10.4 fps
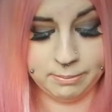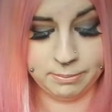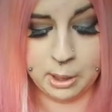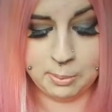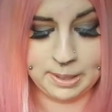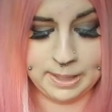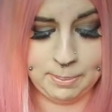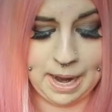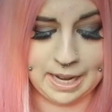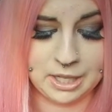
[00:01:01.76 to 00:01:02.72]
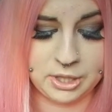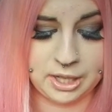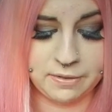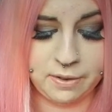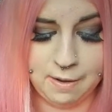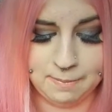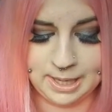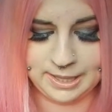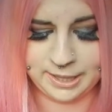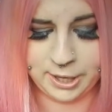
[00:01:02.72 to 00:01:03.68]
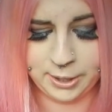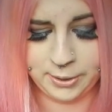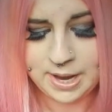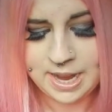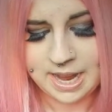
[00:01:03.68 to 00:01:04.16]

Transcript: opened the package like 5 minutes ago,